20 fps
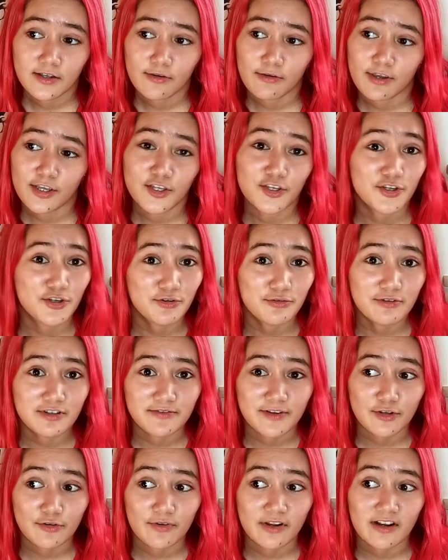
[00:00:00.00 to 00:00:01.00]
You can choose
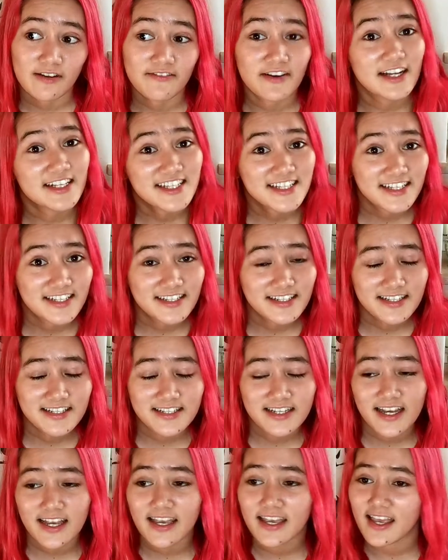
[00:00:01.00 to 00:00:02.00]
when you want to watch it,
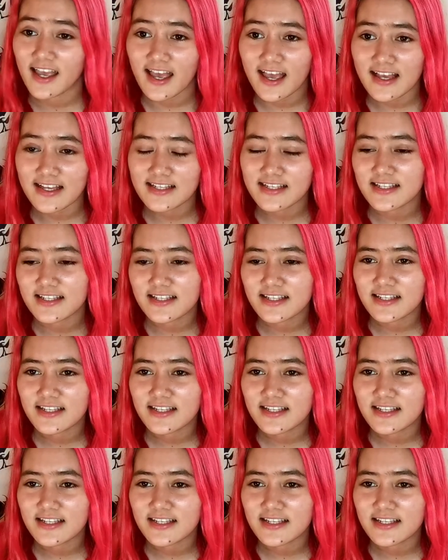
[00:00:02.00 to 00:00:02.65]
I guess.